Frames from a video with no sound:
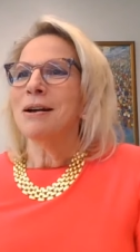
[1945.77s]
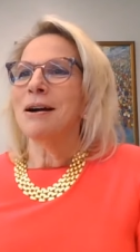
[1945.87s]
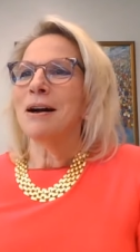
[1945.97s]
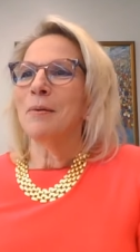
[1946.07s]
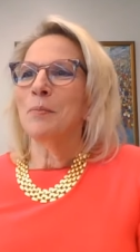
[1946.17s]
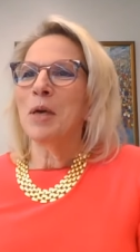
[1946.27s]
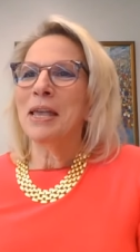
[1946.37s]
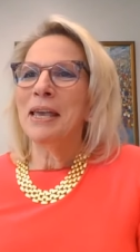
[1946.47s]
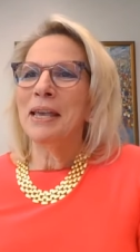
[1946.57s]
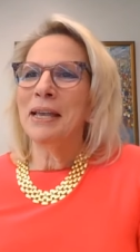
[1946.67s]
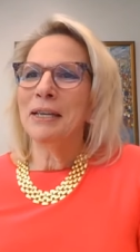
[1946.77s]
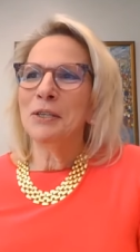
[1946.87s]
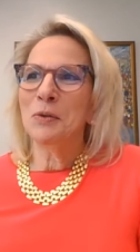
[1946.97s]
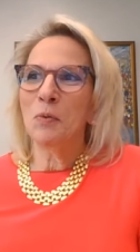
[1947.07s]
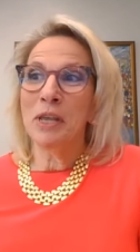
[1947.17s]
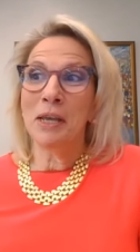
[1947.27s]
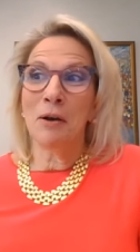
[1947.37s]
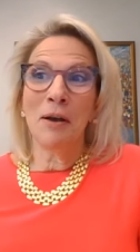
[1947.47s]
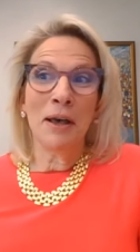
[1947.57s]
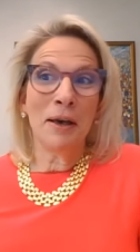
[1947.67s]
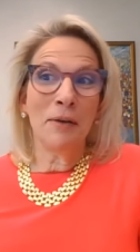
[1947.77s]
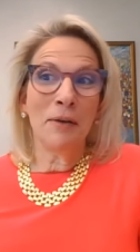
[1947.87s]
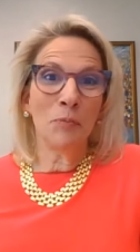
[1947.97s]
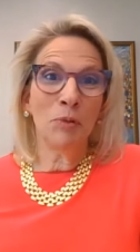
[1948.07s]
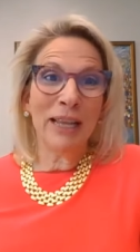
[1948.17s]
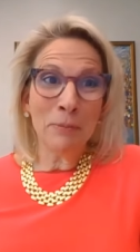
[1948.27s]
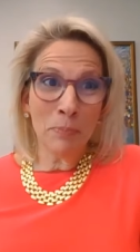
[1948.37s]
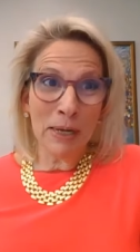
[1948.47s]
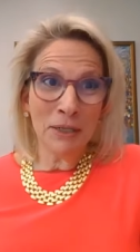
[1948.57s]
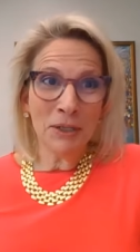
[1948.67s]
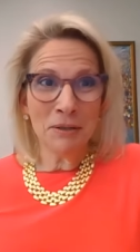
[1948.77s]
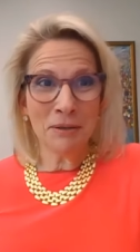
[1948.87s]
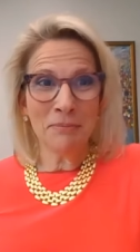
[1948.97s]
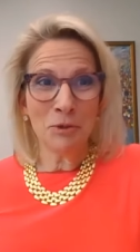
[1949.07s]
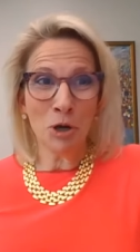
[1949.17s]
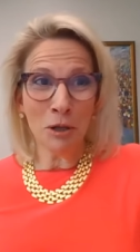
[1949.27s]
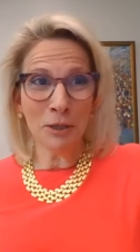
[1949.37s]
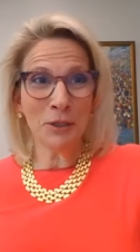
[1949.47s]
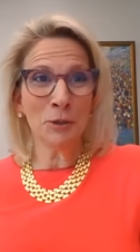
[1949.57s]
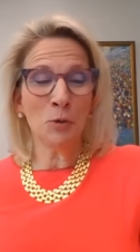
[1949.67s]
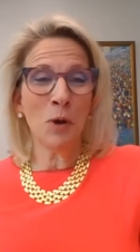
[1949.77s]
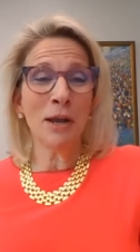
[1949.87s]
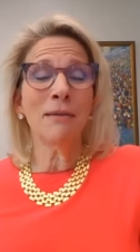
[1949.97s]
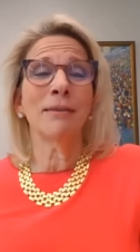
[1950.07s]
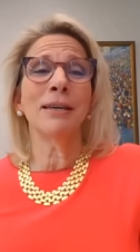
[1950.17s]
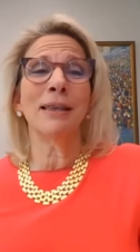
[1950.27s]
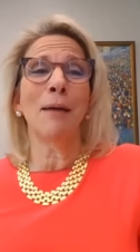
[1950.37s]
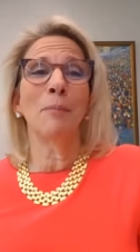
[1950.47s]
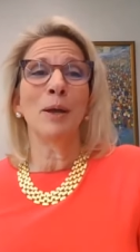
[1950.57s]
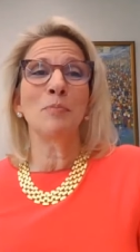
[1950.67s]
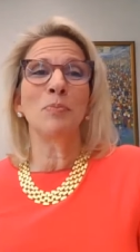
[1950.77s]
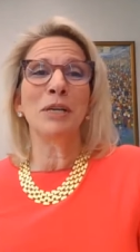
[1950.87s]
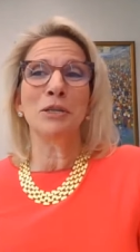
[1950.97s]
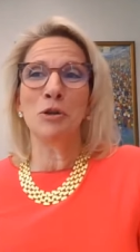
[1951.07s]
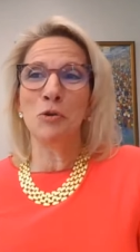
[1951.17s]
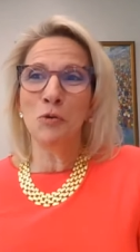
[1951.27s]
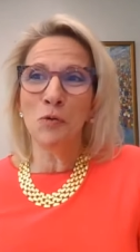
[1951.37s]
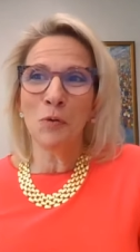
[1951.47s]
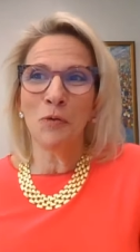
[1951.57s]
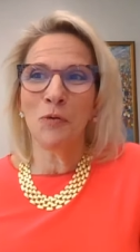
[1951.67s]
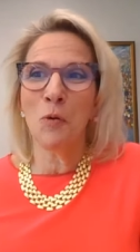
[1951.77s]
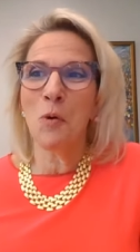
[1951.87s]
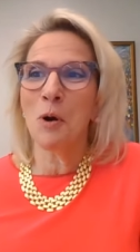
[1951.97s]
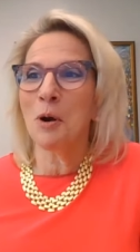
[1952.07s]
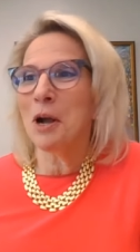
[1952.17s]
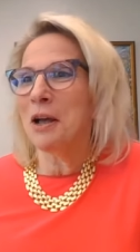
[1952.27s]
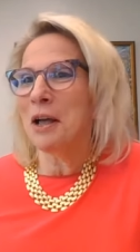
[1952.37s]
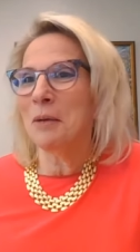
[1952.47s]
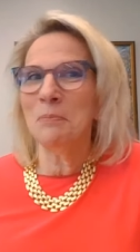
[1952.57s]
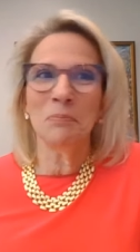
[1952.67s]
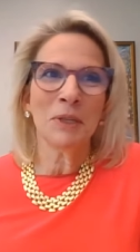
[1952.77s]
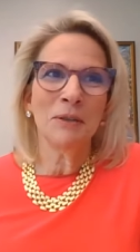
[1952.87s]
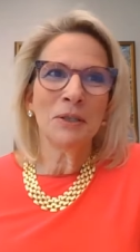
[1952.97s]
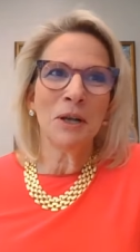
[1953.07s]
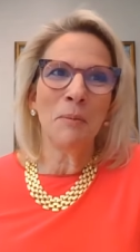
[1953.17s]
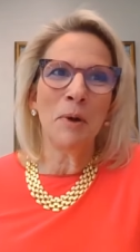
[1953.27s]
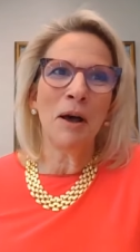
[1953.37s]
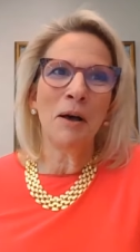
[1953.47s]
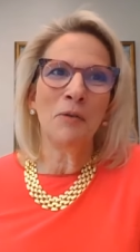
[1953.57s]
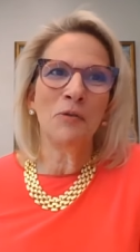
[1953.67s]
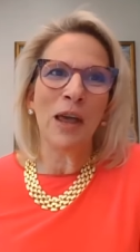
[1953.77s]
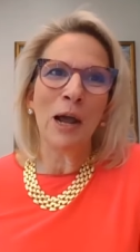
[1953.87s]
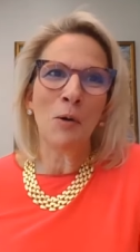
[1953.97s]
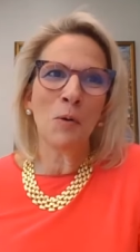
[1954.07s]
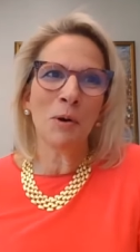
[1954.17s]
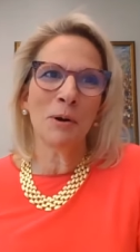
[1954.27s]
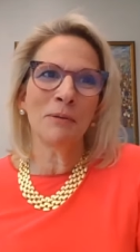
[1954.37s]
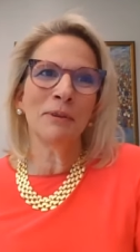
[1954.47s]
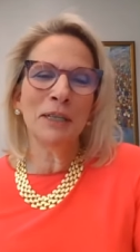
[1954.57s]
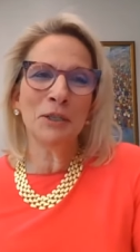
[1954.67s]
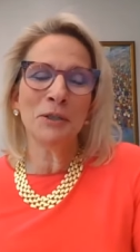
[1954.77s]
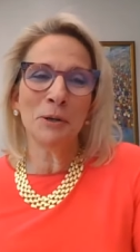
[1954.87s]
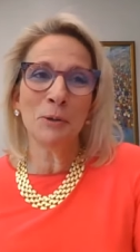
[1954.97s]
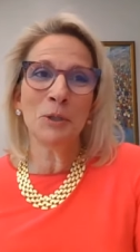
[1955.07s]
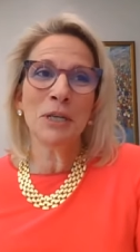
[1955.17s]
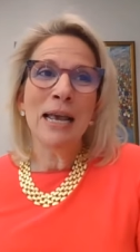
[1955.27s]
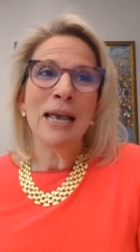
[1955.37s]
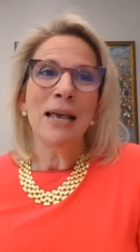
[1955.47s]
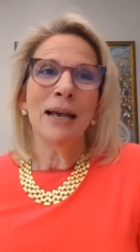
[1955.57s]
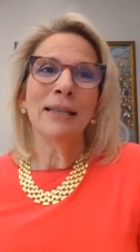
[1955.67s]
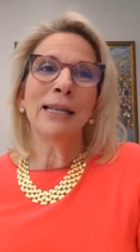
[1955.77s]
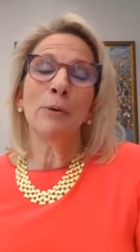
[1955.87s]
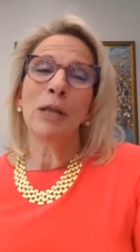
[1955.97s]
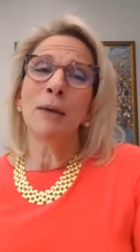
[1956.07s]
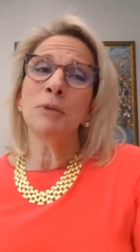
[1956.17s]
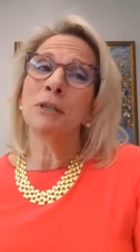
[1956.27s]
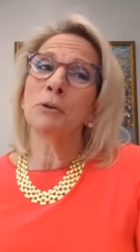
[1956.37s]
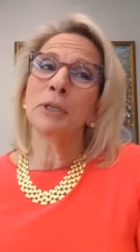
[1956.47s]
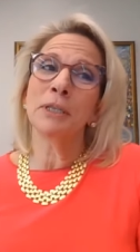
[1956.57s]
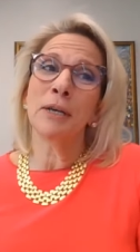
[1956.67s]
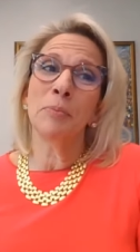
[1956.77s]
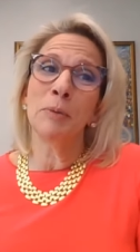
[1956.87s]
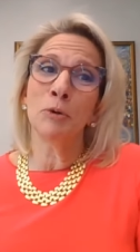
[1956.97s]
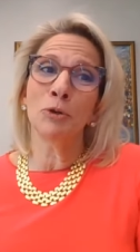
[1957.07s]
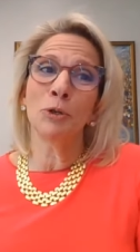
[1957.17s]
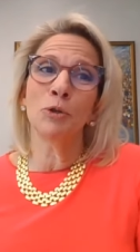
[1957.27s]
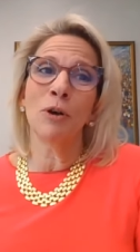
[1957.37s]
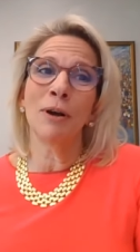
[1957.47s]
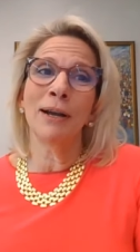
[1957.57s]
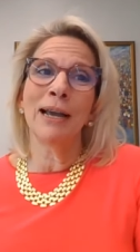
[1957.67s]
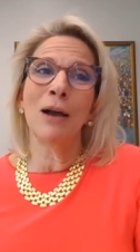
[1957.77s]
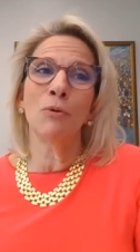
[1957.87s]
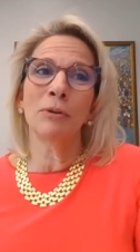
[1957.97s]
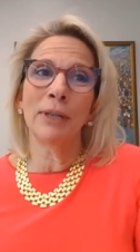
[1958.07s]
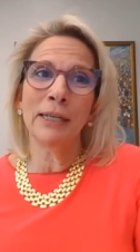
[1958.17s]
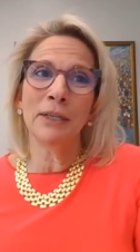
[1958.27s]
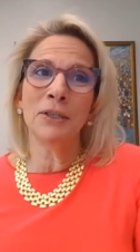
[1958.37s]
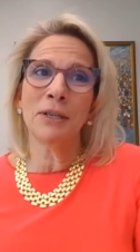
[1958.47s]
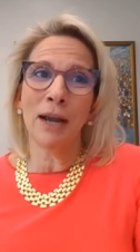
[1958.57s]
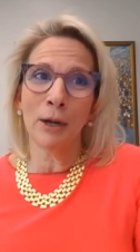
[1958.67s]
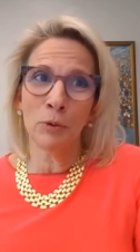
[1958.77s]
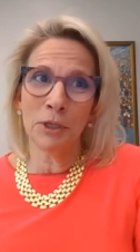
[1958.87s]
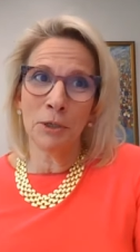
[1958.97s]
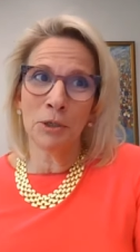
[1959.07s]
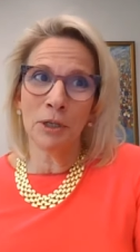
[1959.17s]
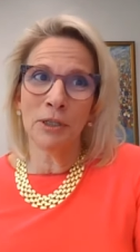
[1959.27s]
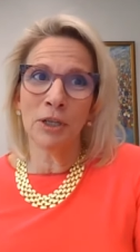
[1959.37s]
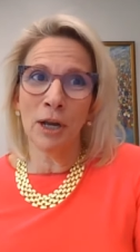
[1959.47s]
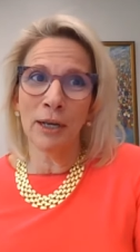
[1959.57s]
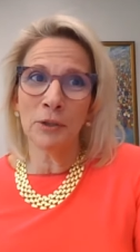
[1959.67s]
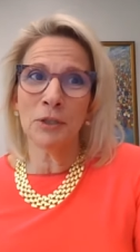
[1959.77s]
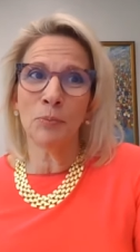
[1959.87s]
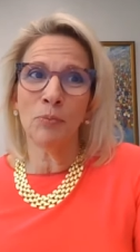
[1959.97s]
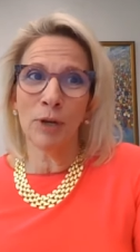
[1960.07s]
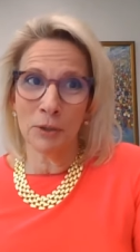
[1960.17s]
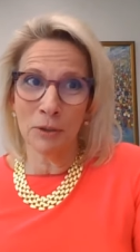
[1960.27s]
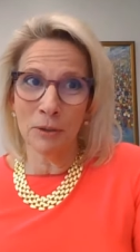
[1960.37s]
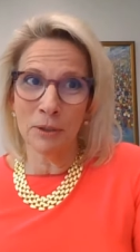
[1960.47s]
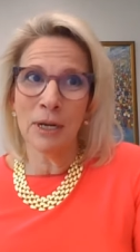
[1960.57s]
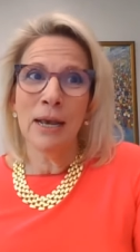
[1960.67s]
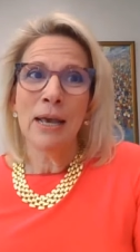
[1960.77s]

Um, and we have plant based chocolates underway. I think that might be new for um, some of our listeners. And then I would absolutely say people should try our latest acquisition, Dot's Pretzels.